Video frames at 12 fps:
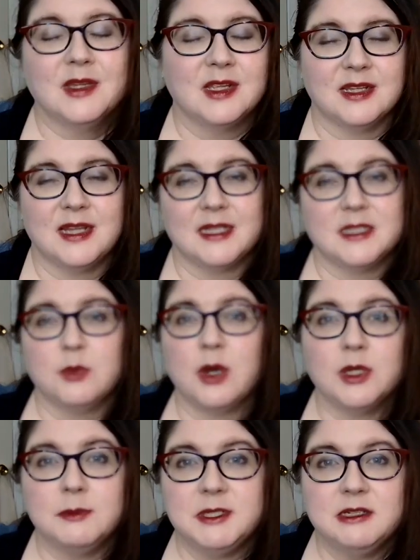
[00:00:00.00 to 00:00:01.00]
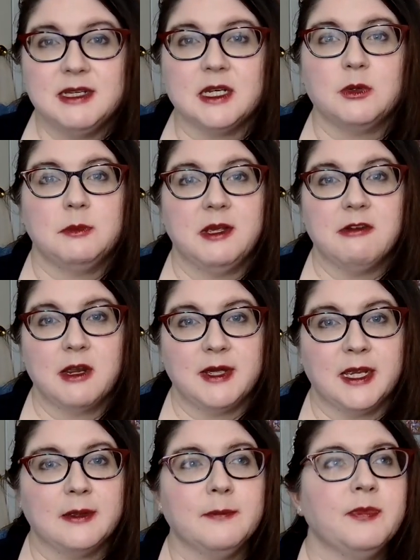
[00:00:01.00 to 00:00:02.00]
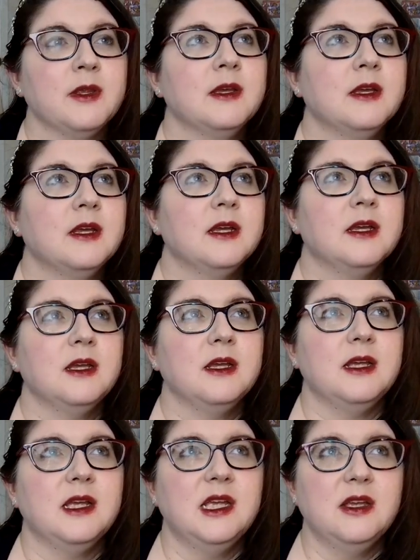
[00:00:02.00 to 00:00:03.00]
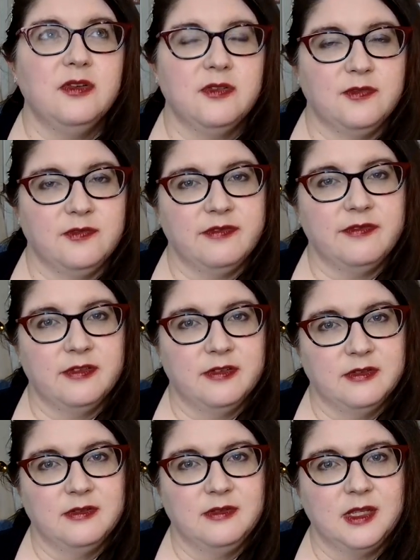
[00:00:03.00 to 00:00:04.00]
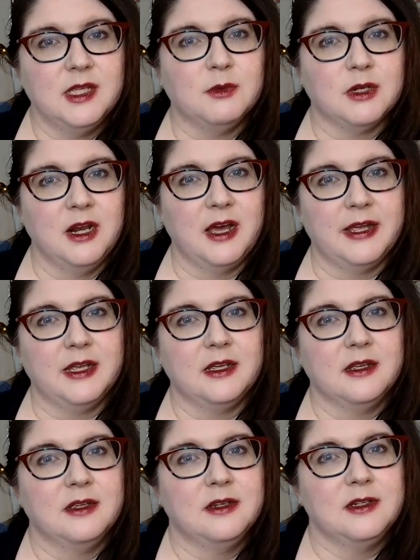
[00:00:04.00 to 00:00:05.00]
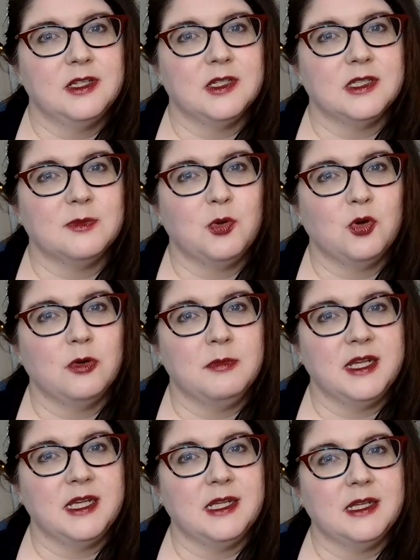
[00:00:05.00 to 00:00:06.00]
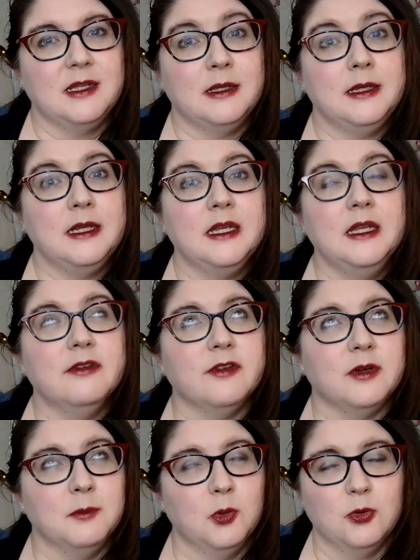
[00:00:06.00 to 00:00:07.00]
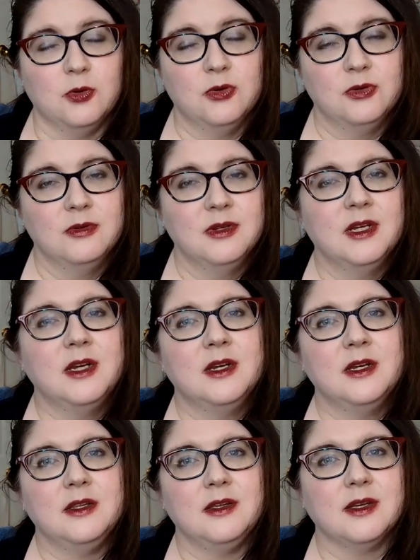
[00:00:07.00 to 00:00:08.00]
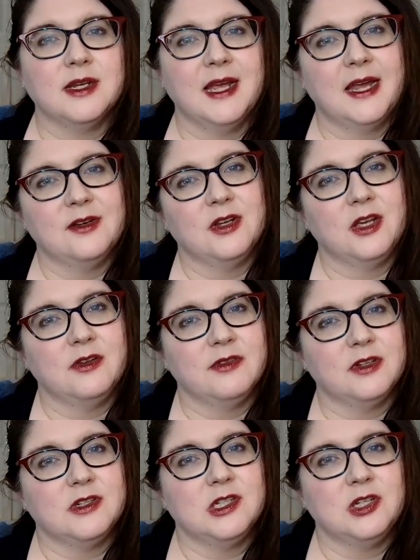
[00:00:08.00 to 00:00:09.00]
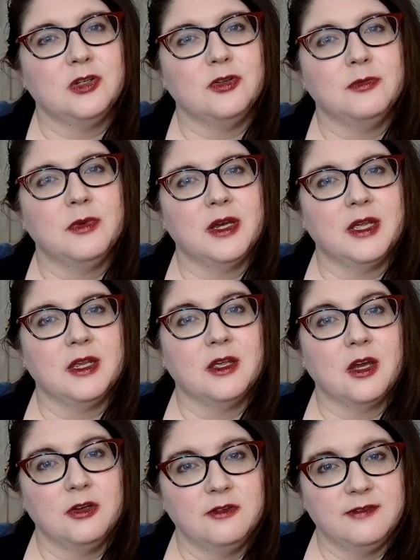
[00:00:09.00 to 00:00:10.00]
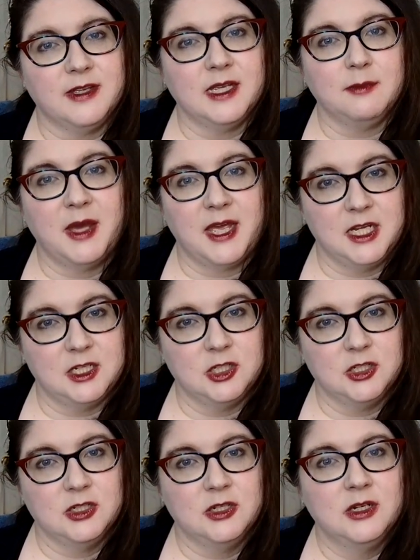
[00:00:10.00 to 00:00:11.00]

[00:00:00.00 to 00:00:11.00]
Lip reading: And that's what I want to be doing, I want to be growing. If you would like to support me even more, you can head on over to my Ko-fi page